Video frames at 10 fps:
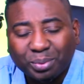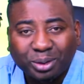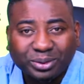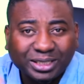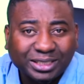
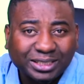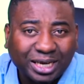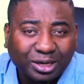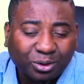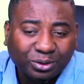mounted it
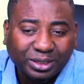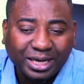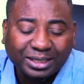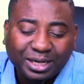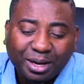and all
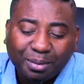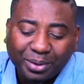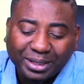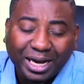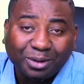that.
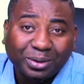But now